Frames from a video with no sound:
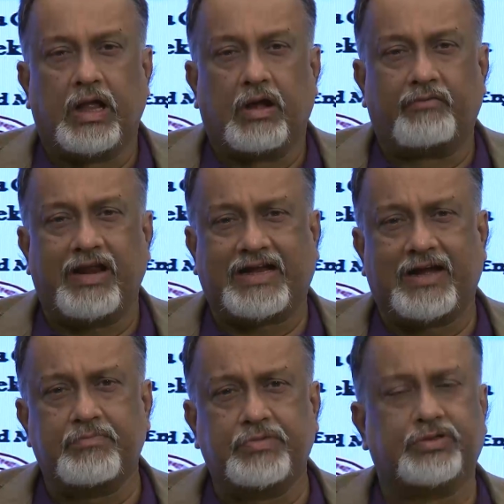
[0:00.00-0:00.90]

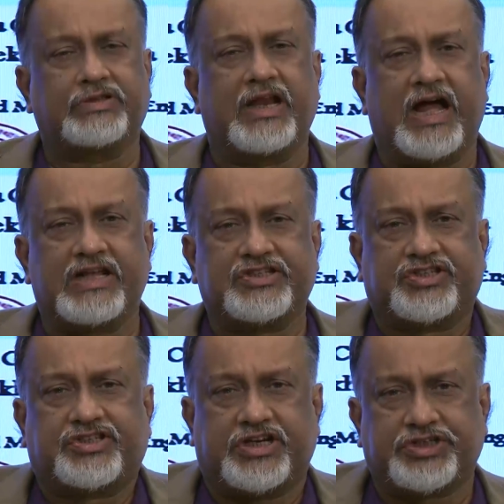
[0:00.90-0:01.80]
welcome to the last
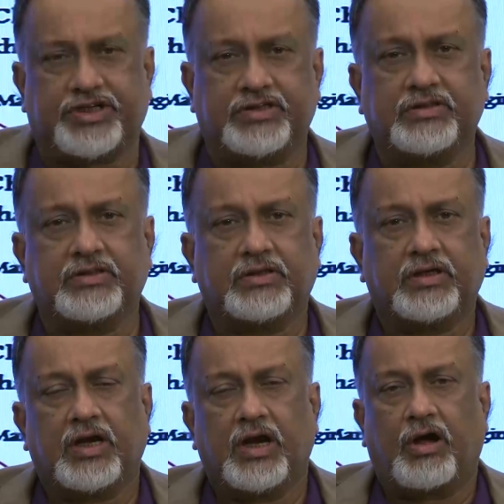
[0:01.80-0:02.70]
session
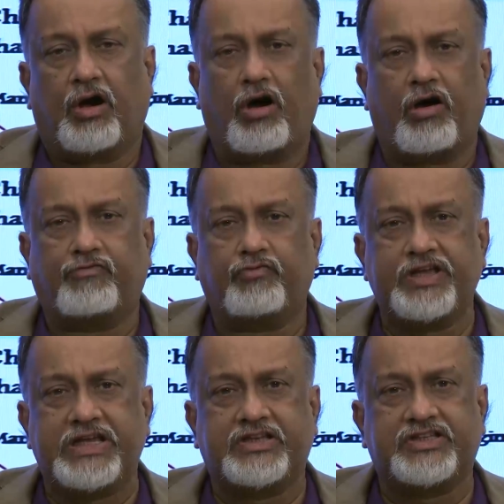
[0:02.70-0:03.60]
of
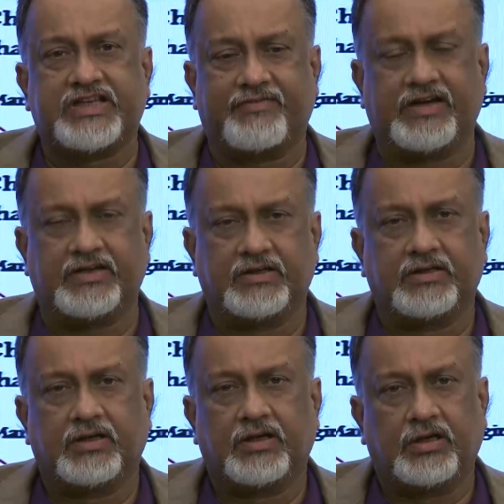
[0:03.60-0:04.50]
week 7
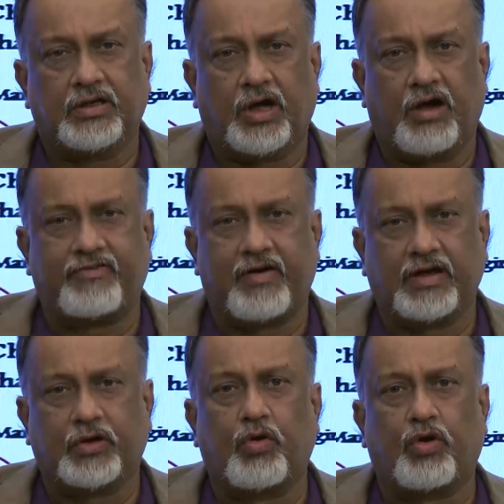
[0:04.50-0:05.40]
of our
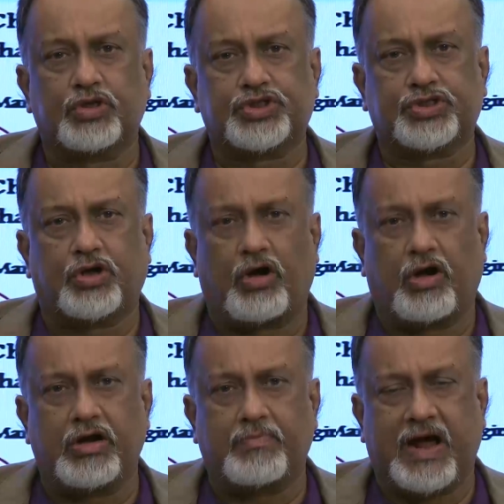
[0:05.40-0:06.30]
course
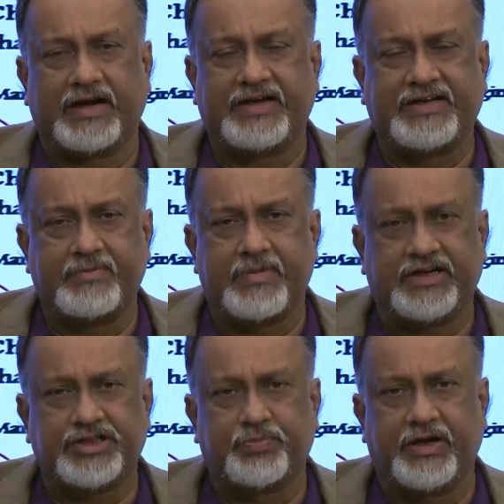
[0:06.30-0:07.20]
on Marketing
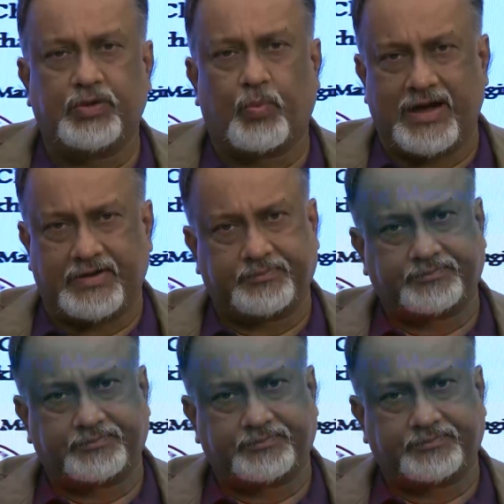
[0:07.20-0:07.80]
Management 1.